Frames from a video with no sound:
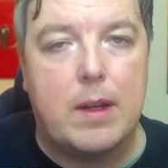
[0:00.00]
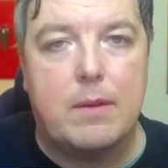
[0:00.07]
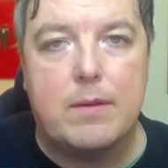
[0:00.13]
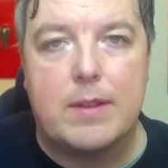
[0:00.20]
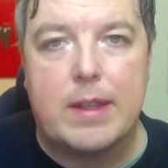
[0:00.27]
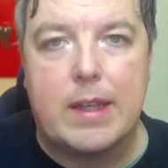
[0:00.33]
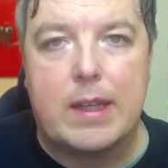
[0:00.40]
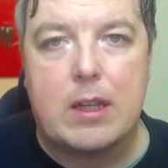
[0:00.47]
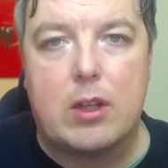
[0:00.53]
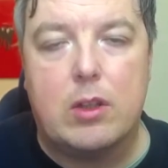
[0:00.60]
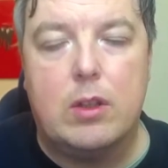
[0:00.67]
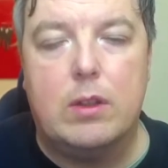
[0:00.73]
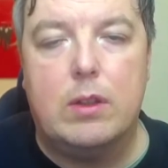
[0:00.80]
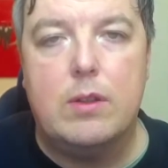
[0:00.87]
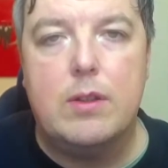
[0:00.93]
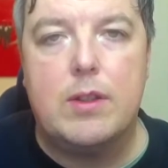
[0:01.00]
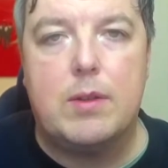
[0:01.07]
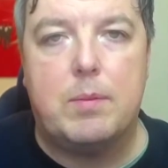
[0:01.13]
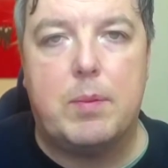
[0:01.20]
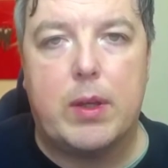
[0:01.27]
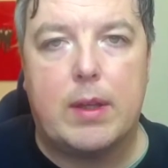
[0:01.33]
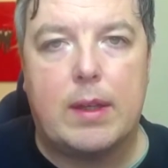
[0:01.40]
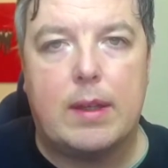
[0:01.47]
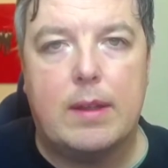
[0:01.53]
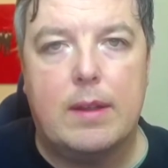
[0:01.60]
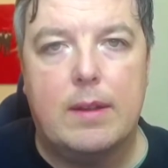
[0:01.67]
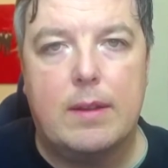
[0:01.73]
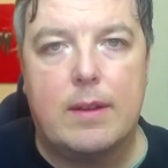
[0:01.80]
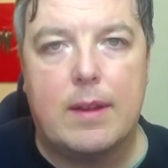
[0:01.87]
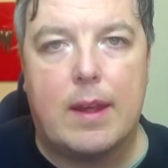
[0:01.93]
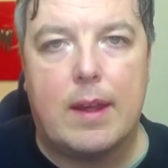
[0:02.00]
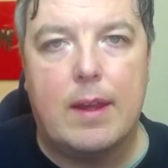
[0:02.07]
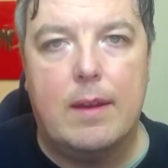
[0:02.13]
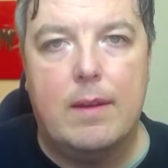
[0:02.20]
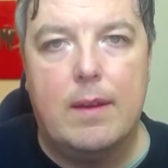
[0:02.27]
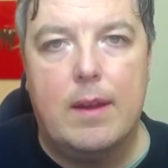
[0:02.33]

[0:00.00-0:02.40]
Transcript: I was like a closed book. Yeah.